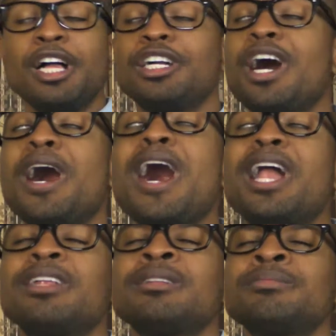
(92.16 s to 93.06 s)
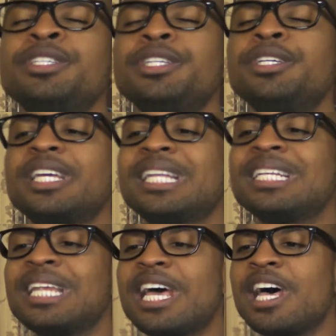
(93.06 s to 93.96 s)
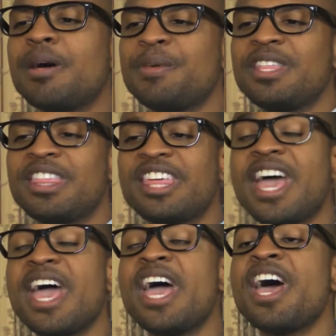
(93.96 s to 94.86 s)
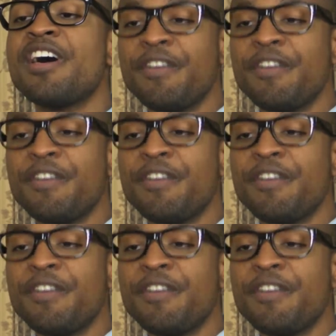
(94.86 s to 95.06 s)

call me and I'll be there